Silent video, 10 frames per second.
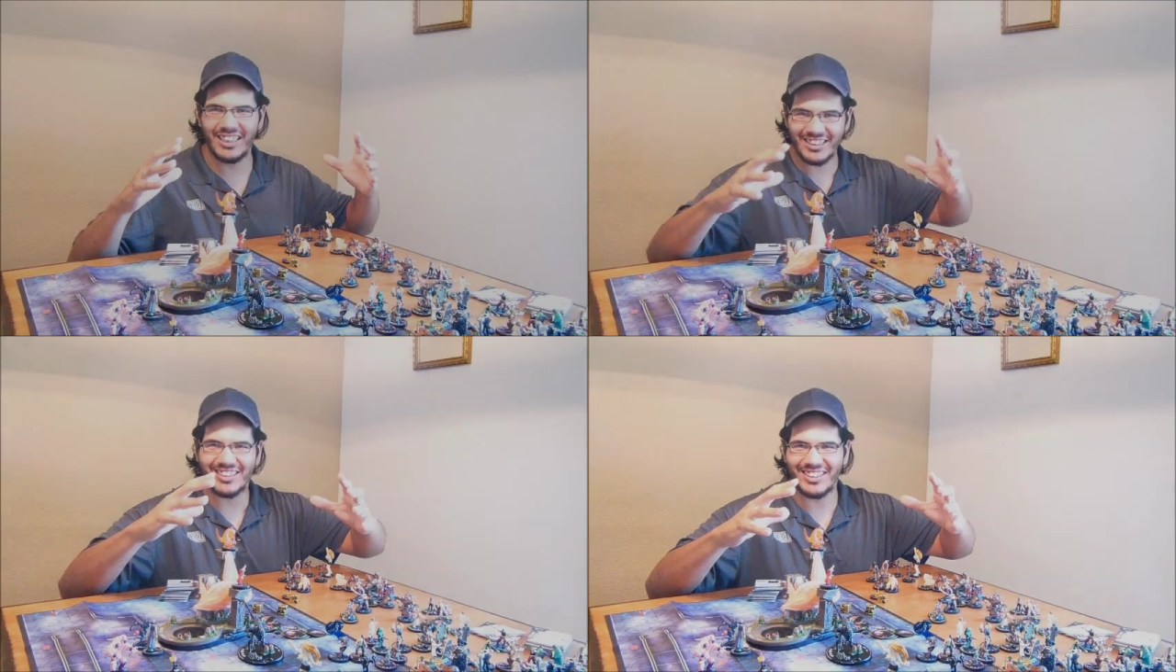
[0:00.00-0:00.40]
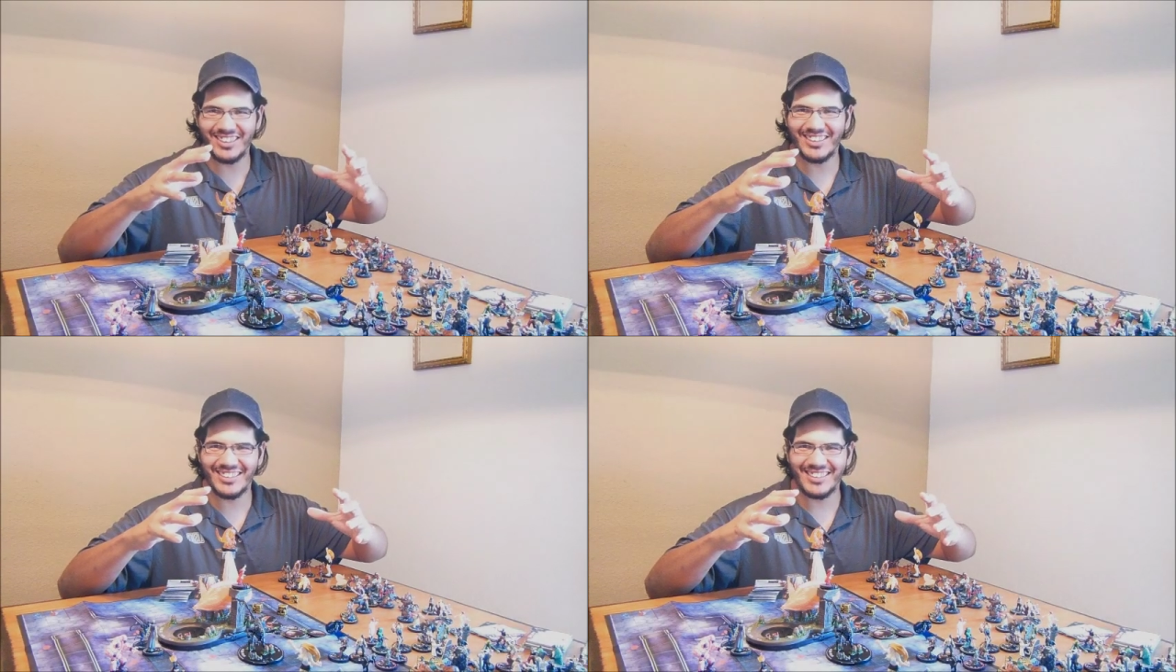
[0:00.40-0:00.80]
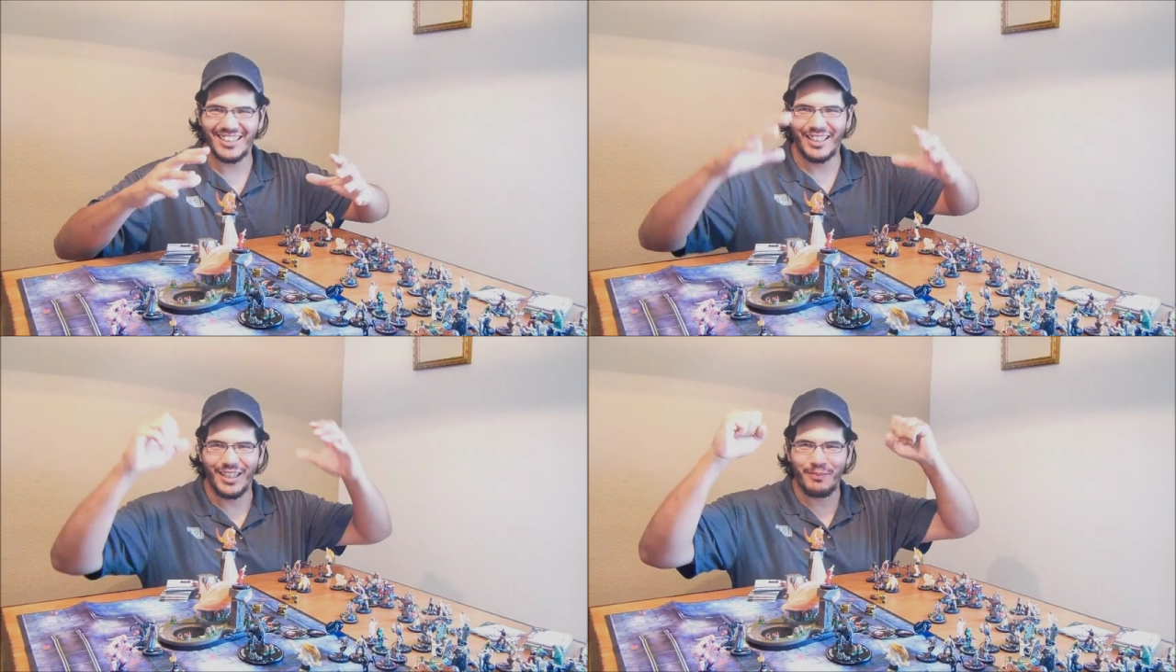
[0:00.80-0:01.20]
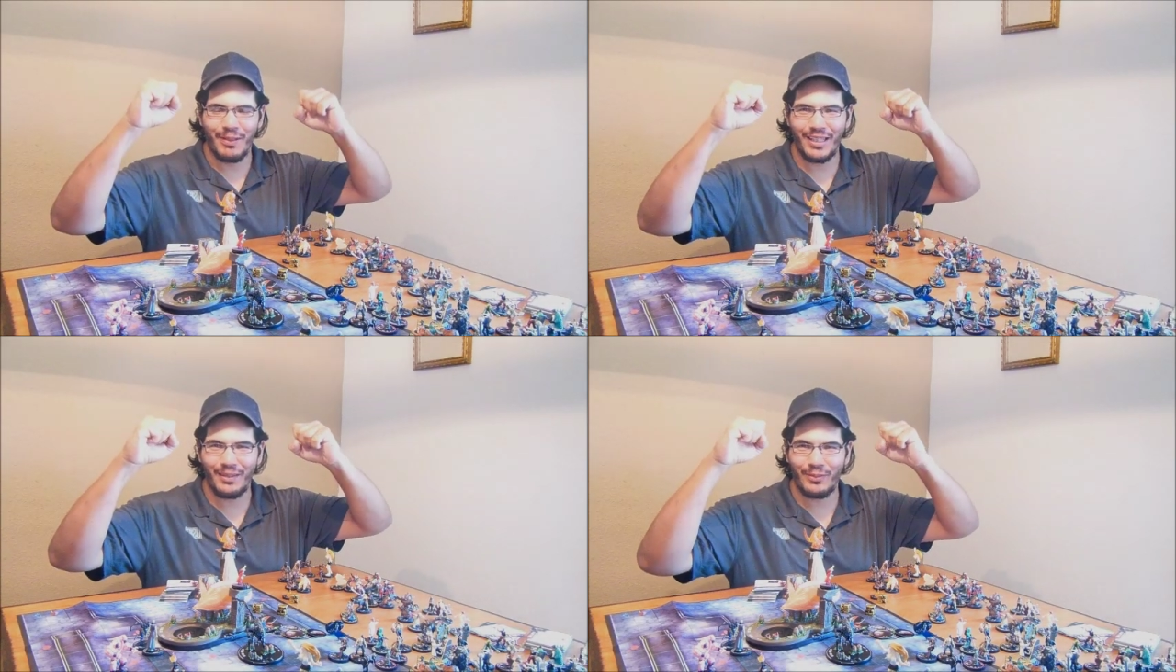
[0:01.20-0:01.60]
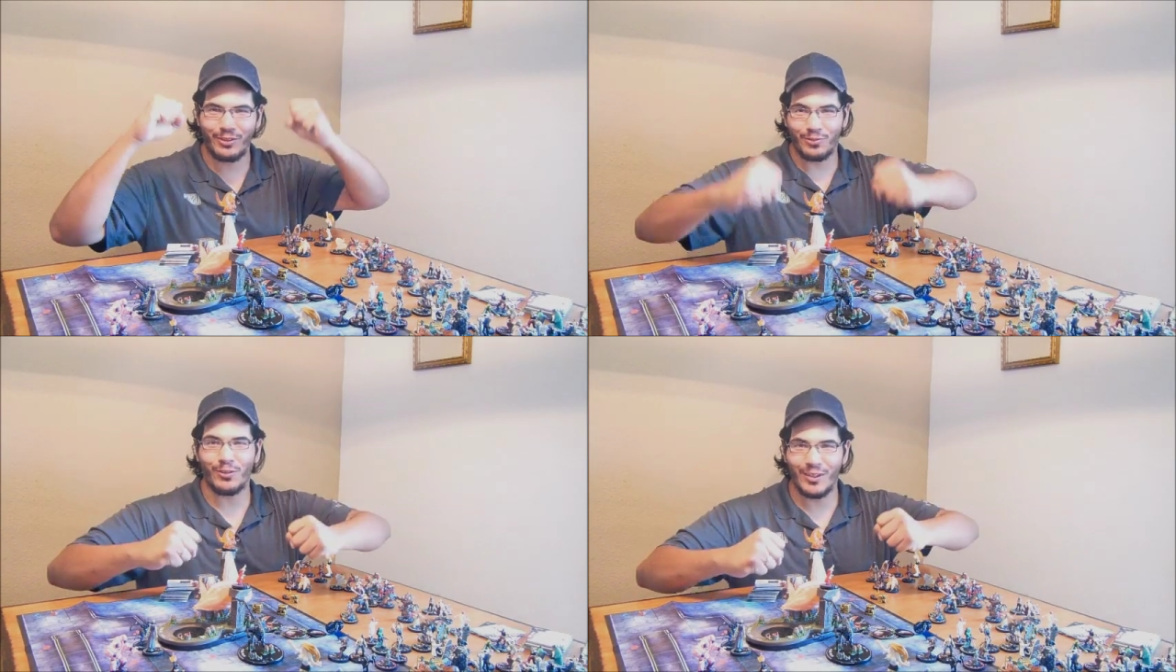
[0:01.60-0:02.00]
Clicksters! My name
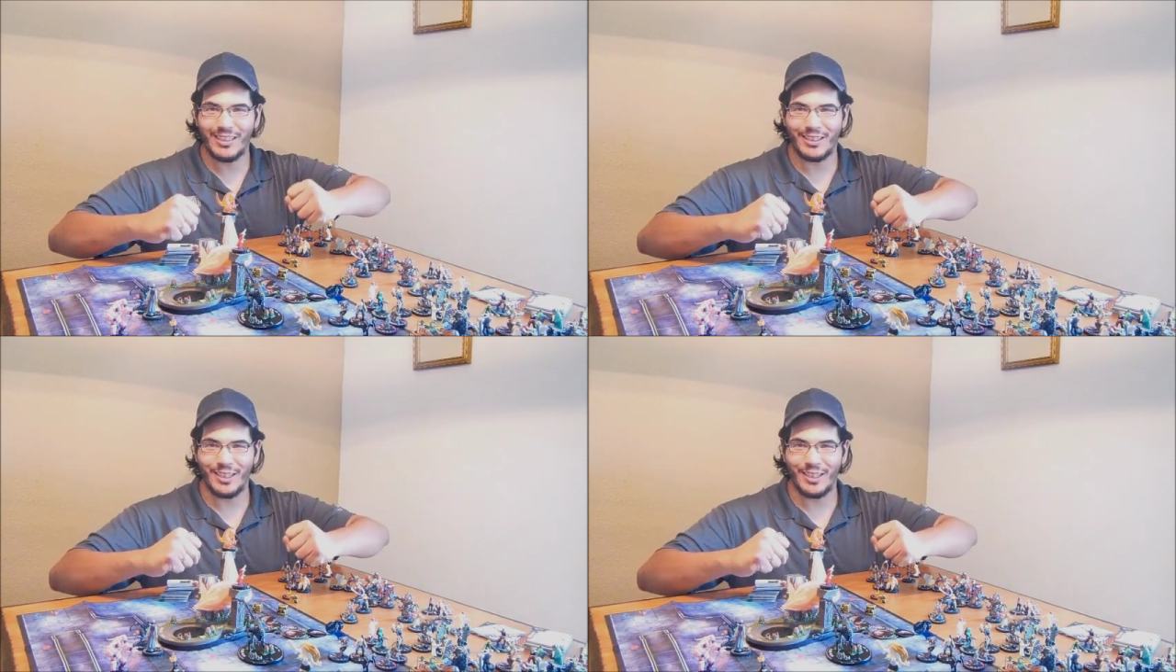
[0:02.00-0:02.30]
is Royce,